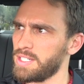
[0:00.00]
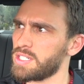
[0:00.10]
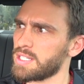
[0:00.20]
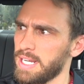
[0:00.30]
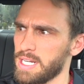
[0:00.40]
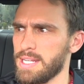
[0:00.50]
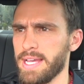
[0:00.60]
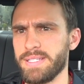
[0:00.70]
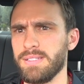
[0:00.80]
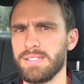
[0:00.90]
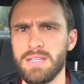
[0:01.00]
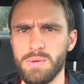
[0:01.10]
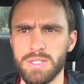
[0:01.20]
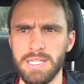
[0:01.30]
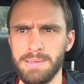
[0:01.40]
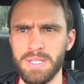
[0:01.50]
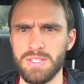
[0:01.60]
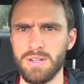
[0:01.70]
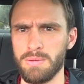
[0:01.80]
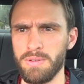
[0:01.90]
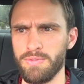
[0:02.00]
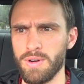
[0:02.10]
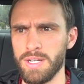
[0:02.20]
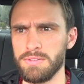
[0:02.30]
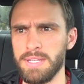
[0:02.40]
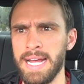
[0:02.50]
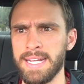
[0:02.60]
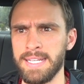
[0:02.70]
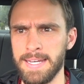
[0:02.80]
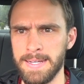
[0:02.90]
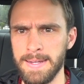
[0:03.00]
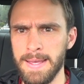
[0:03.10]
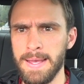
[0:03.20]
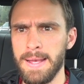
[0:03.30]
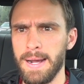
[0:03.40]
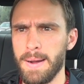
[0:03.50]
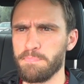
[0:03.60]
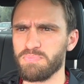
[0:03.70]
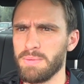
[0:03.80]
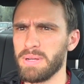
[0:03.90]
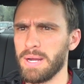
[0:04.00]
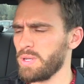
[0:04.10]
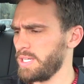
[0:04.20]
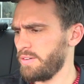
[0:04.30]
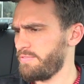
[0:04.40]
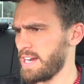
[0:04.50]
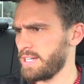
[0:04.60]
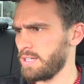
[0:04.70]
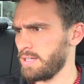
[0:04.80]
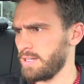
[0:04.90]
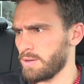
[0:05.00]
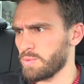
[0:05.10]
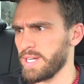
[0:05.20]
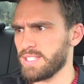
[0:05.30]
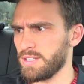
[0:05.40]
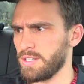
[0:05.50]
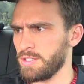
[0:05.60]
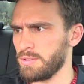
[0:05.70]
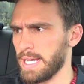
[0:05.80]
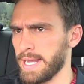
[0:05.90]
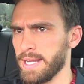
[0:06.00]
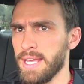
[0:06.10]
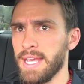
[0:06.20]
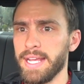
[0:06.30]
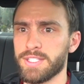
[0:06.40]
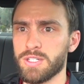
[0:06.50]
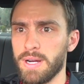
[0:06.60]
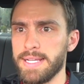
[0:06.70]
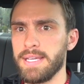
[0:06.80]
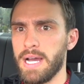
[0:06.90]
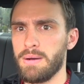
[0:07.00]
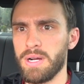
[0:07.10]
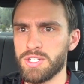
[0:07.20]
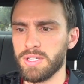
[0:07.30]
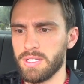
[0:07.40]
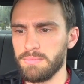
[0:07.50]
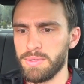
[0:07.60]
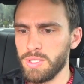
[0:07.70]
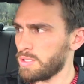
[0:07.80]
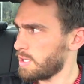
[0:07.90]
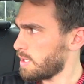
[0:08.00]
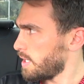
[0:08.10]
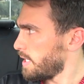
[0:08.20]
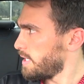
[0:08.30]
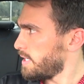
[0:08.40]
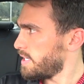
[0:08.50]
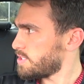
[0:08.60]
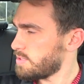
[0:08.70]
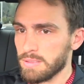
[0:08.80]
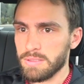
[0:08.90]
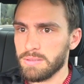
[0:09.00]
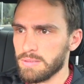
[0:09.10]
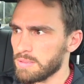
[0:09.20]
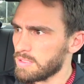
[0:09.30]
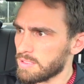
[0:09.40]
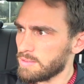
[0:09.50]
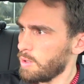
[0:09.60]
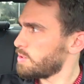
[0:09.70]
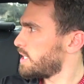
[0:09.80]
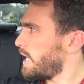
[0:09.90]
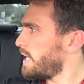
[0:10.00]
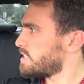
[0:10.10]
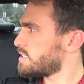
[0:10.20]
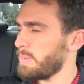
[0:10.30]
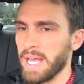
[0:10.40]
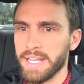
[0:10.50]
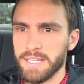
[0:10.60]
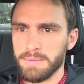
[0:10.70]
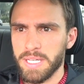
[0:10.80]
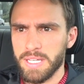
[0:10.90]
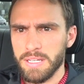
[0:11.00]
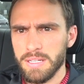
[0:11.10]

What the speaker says: just kind of test and see what the limits are before I do that again. But I really don't find a reason to do that. It's crazy how much the computer is, this old guy spanking me.